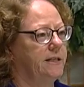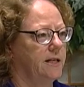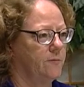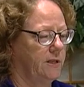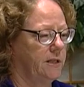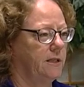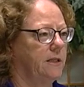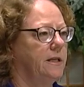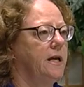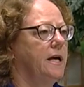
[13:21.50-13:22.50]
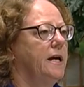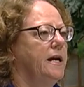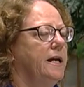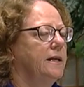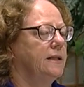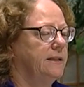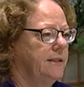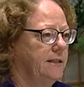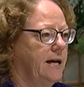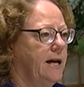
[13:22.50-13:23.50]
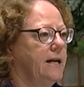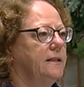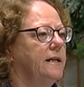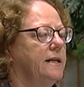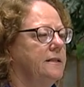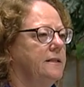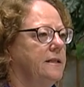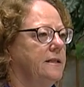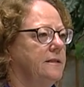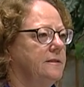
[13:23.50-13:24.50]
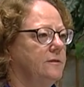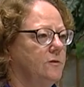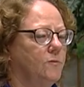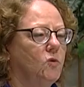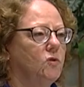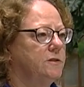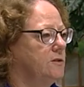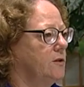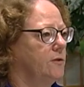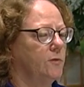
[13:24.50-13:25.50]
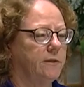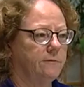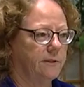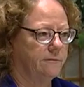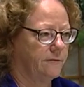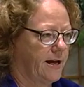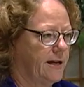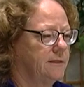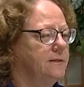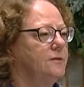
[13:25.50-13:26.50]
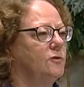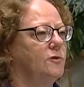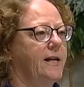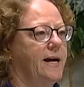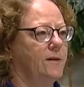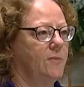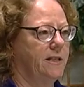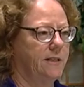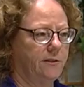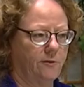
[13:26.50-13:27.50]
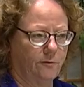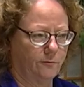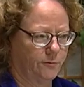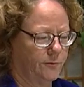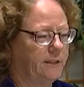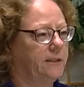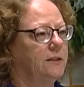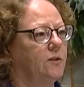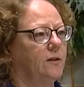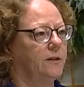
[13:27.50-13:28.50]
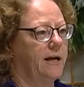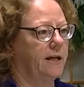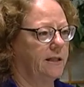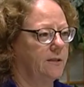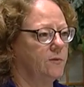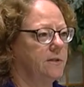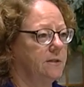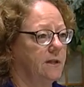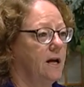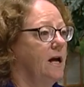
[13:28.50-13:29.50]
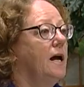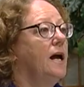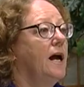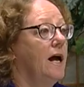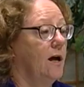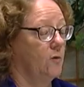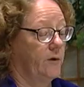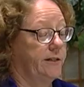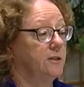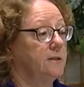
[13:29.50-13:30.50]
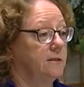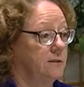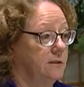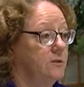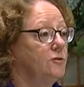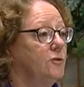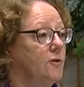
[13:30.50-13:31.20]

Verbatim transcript: come in cleaned that, and then the mold started really, really fast. So it had to be, you know, treated and all that. And it was outrageous. Right.